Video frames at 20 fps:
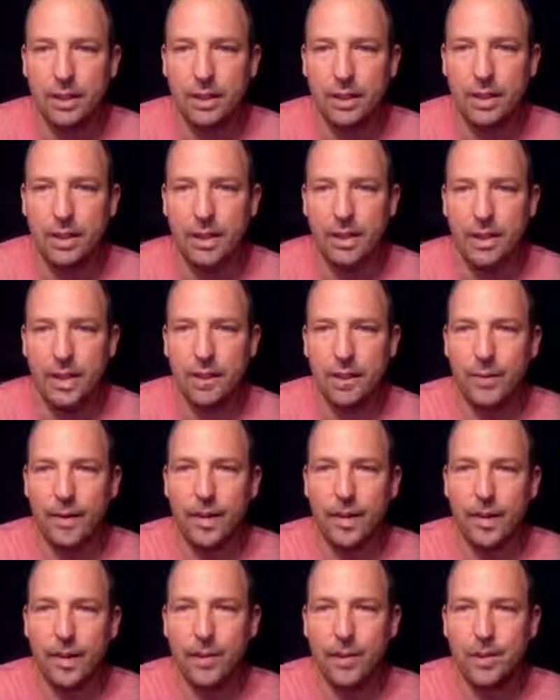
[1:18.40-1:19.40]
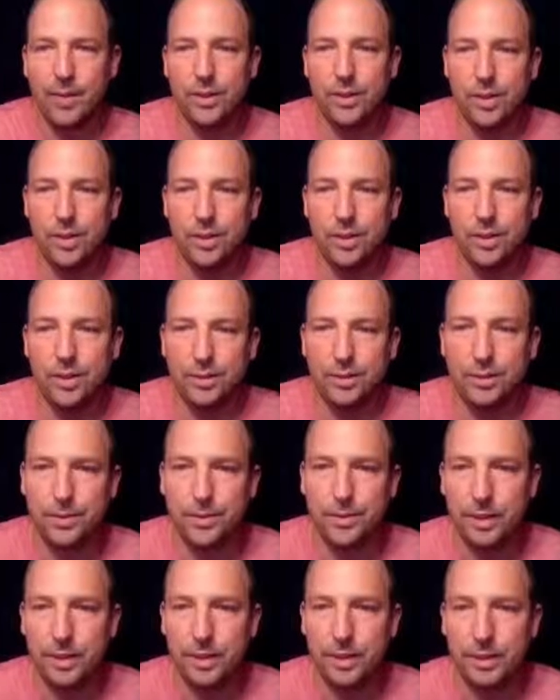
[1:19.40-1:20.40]
and then we're going to go to,
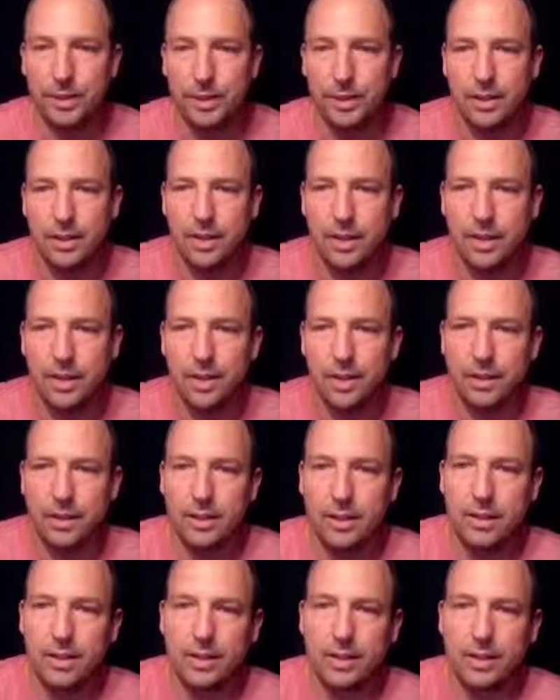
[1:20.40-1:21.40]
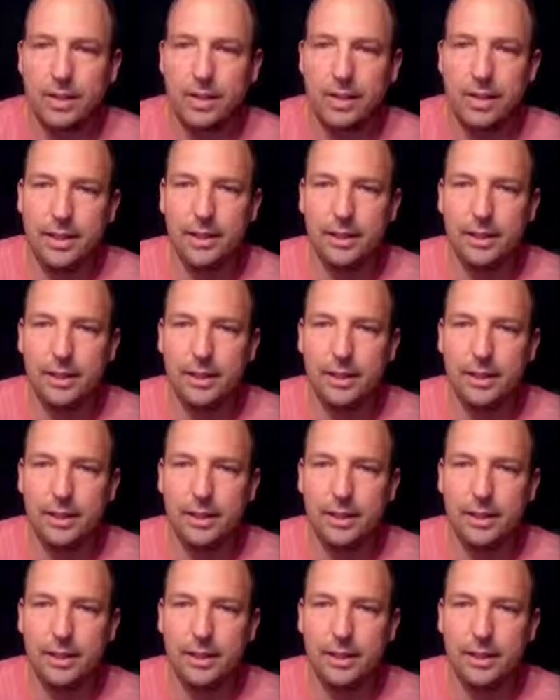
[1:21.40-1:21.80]
let's see,